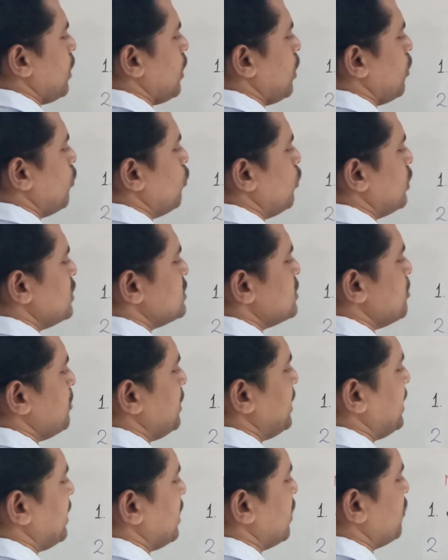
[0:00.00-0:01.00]
What is the
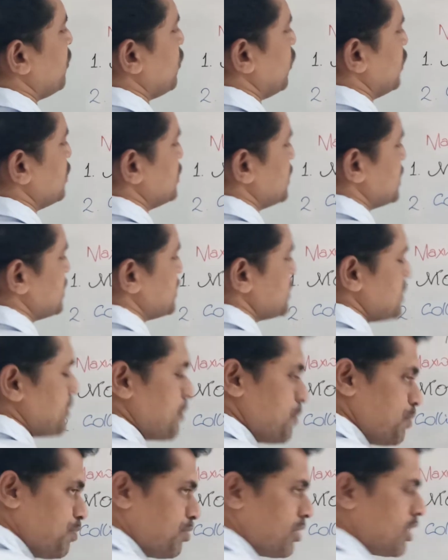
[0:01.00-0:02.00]
meaning of collisions?
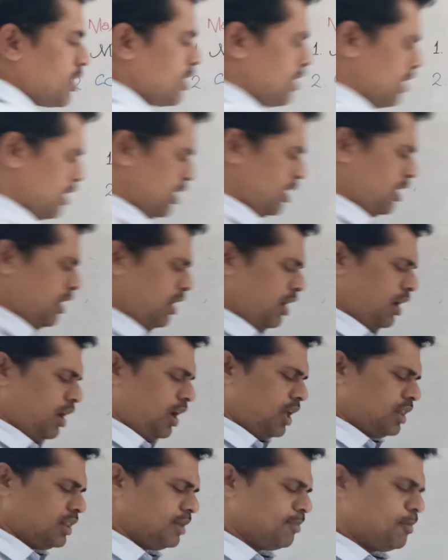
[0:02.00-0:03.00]

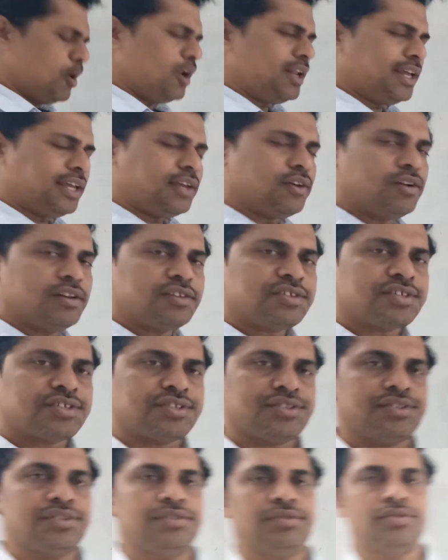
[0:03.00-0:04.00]
The
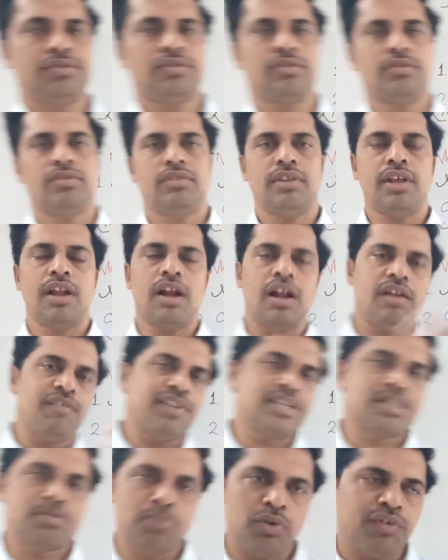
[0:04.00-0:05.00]
molecules, they are
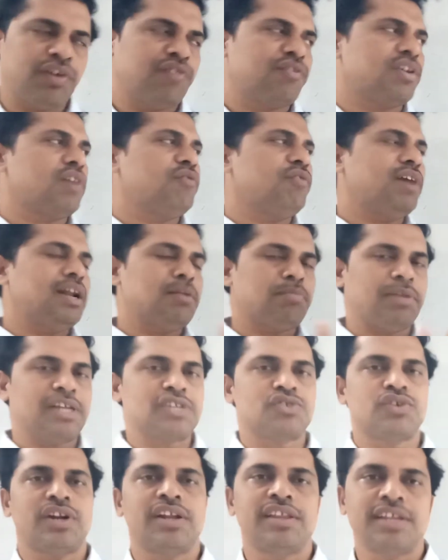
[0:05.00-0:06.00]
always moving from one
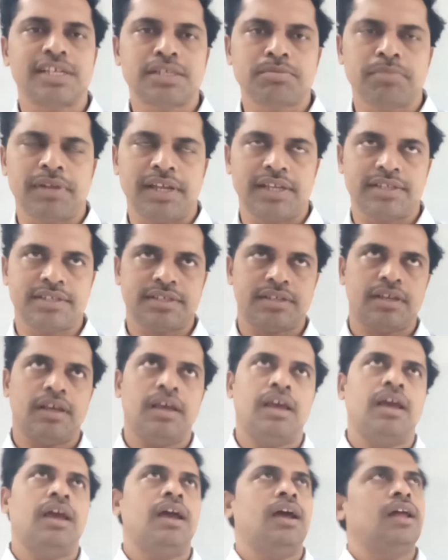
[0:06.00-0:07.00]
place to another place.
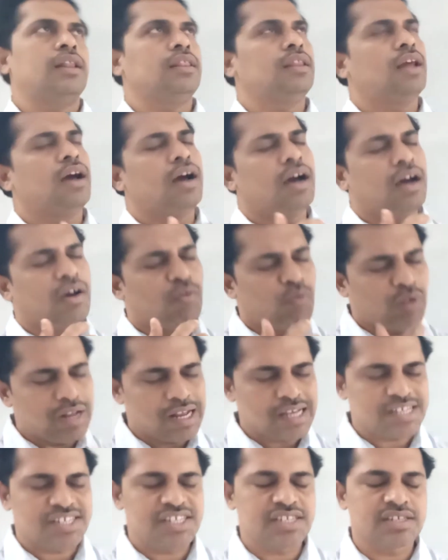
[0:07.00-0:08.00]
The
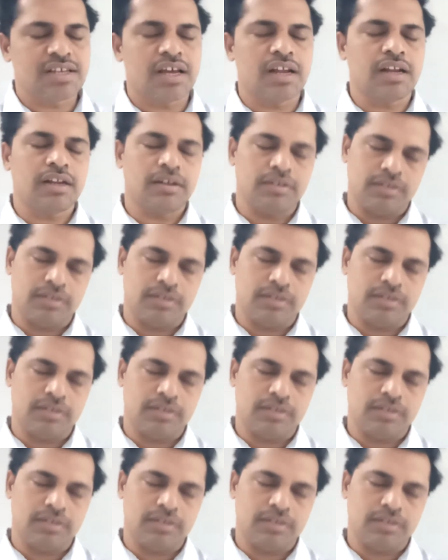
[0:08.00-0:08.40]
velocities are